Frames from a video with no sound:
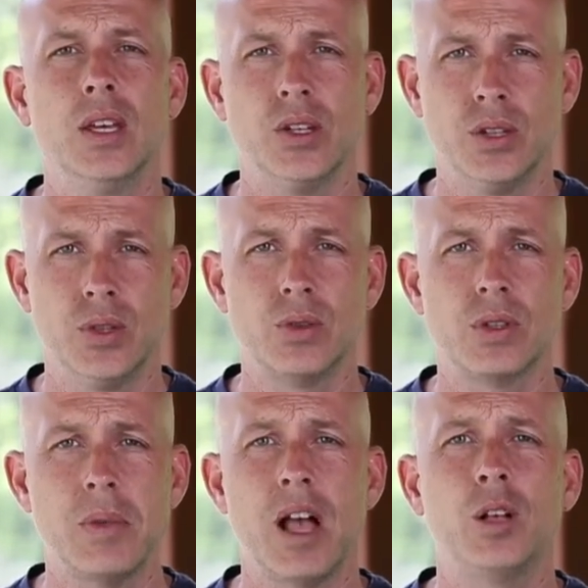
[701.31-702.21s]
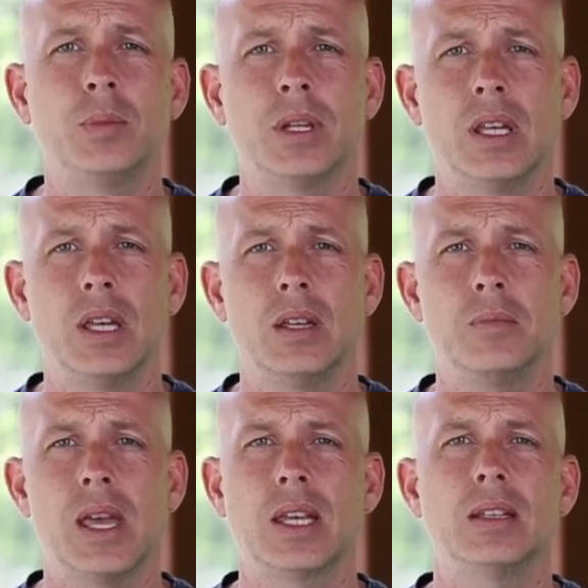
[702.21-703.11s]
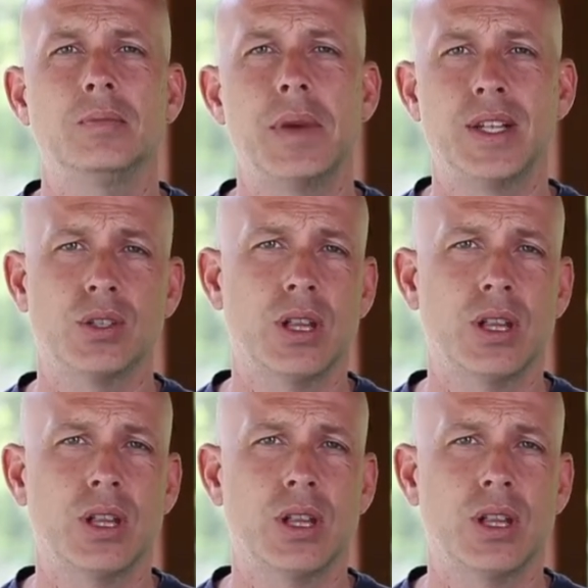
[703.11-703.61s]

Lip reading: could use some help in making major